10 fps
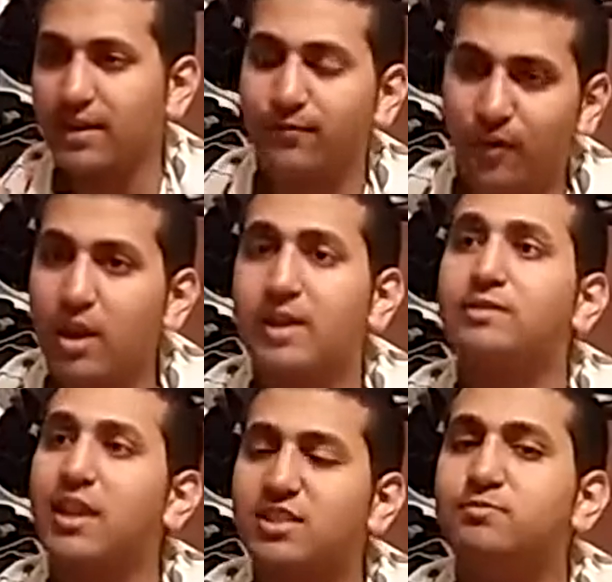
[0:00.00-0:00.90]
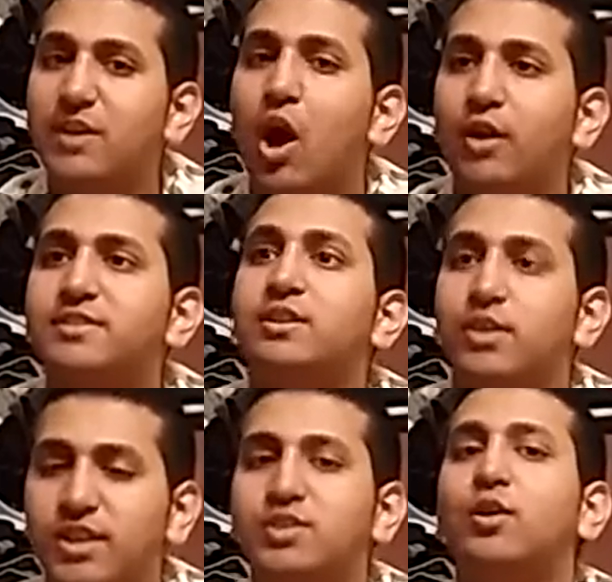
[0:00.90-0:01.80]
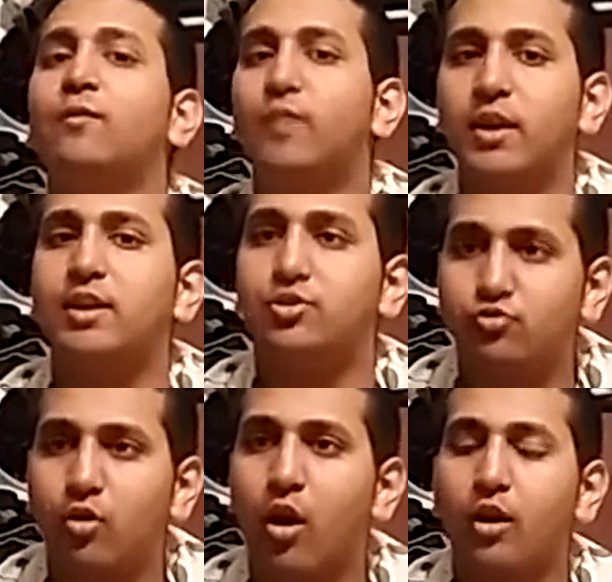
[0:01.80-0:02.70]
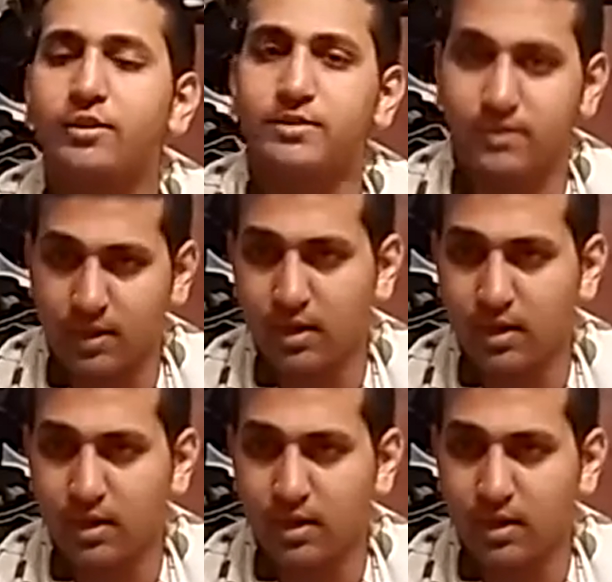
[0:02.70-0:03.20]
And fucking, let's be honest here, he still fucking draws.